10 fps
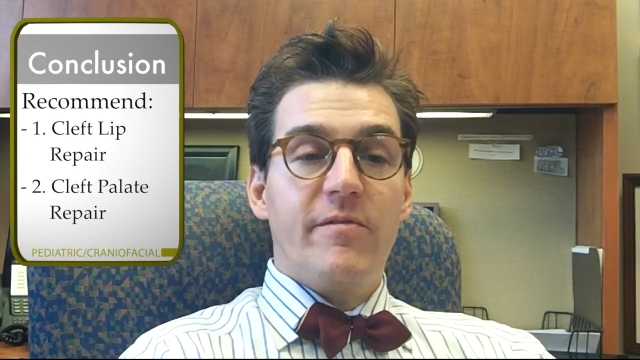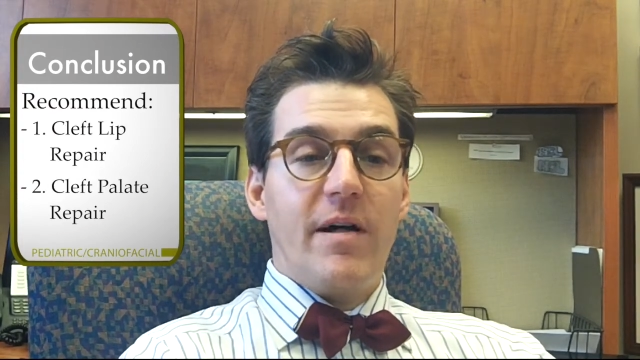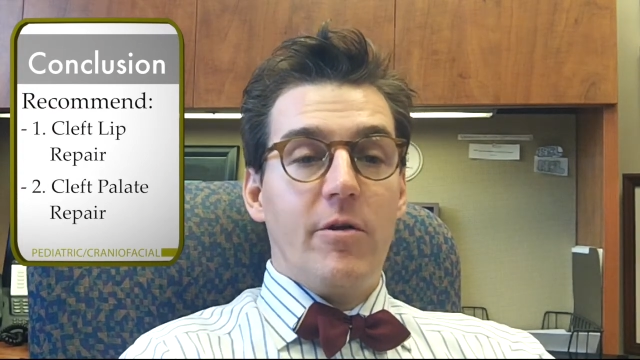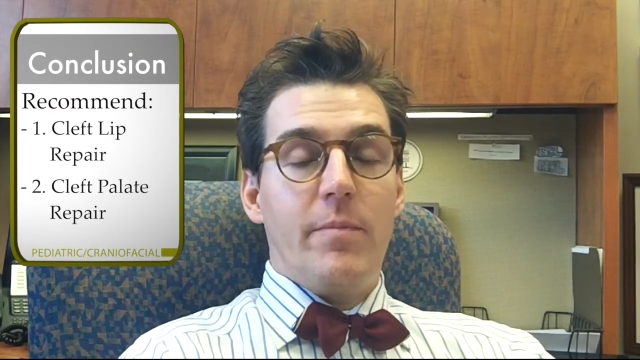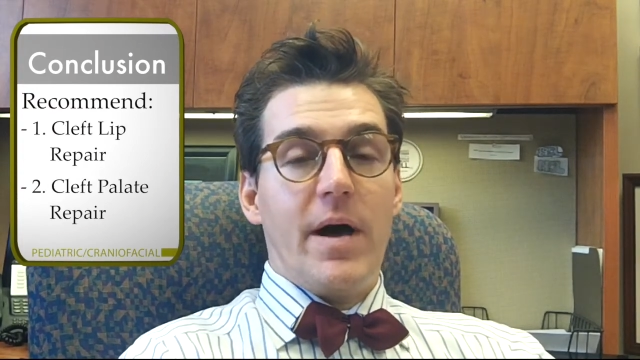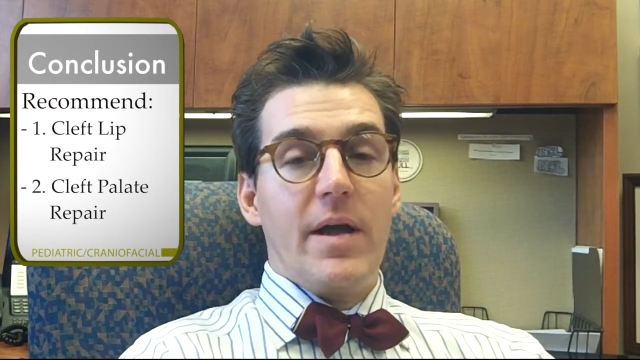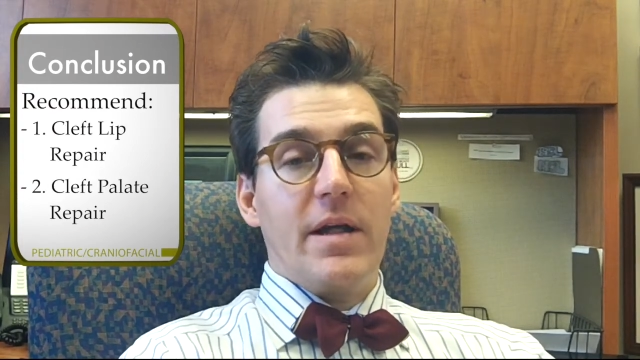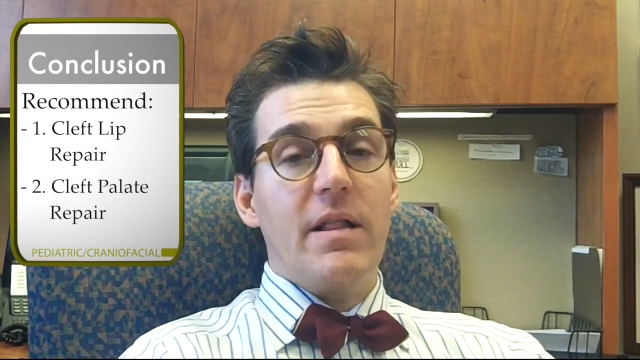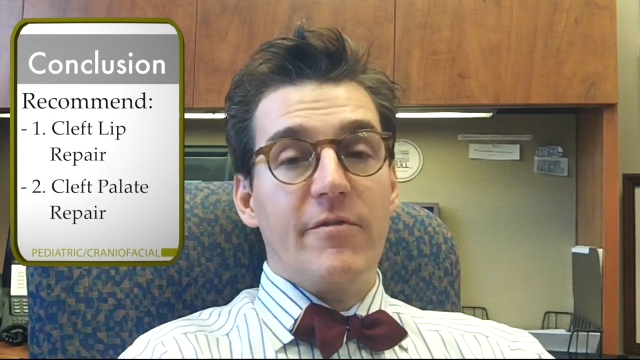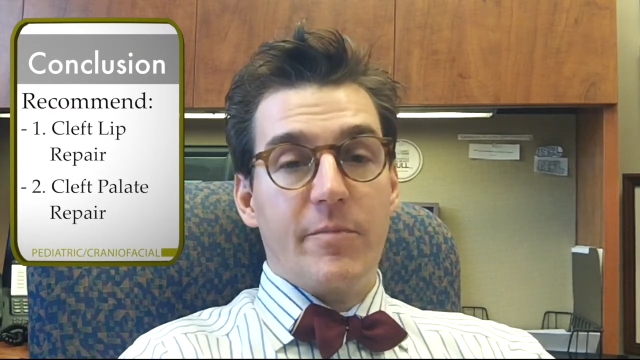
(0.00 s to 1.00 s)
followed by
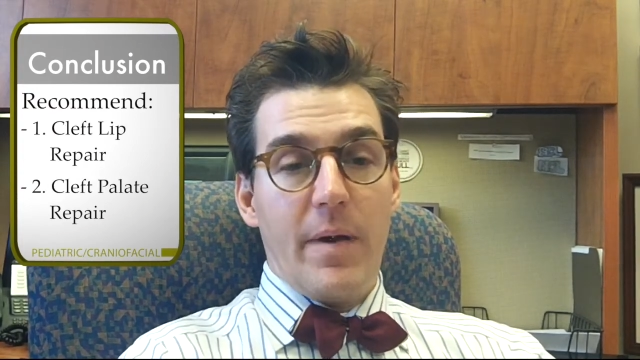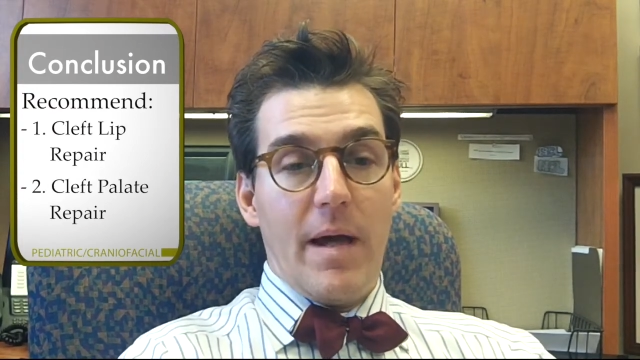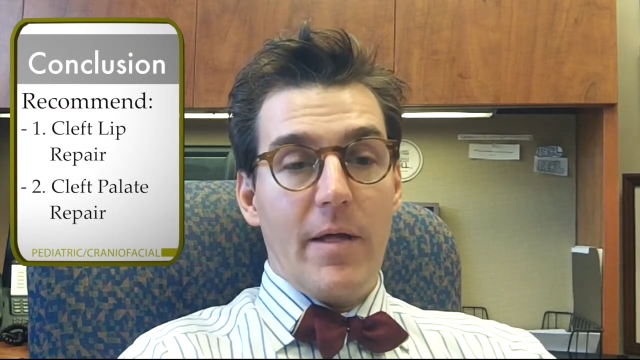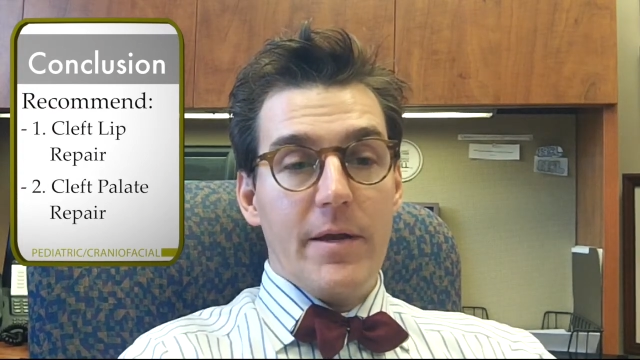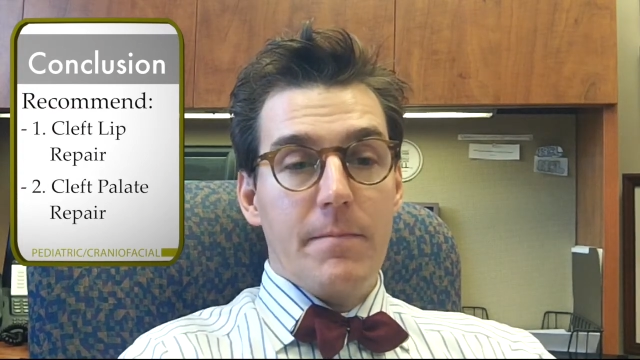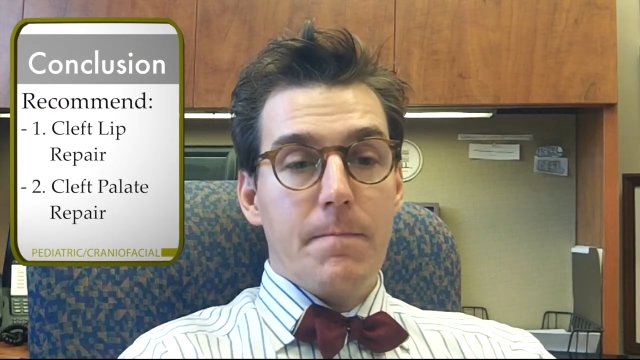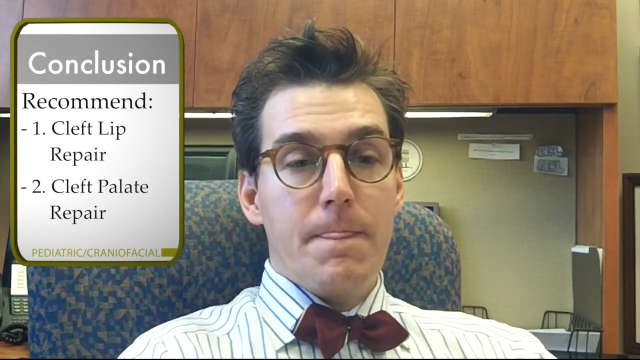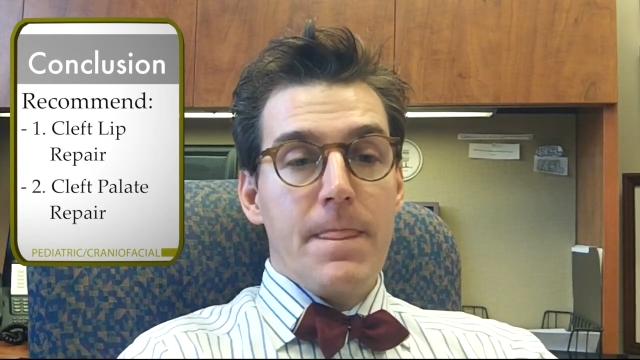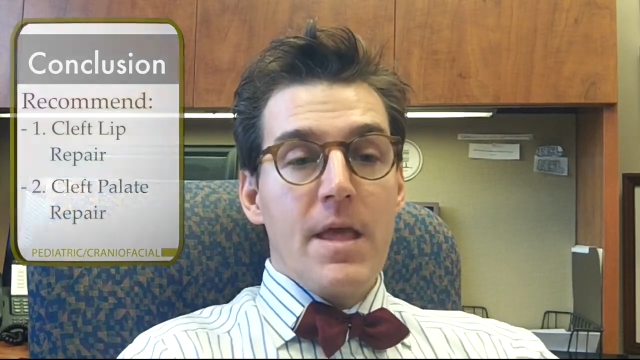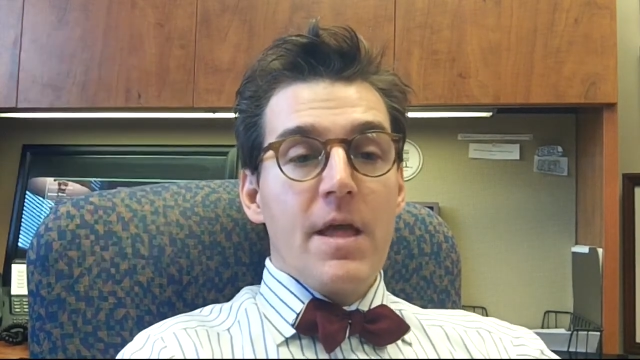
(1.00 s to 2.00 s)
cleft palate.
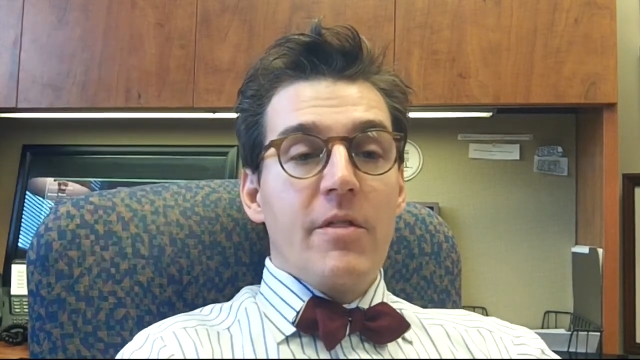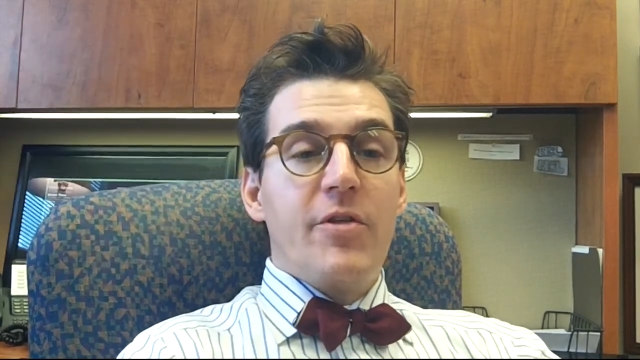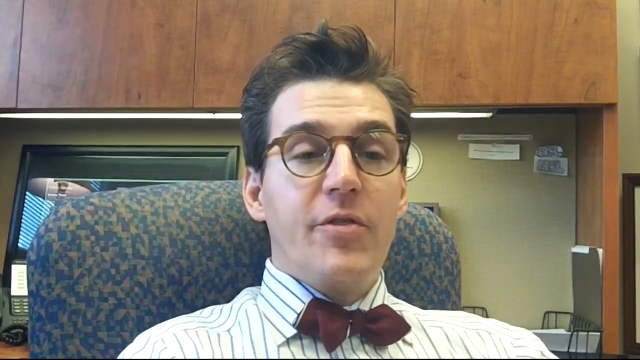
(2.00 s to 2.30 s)
The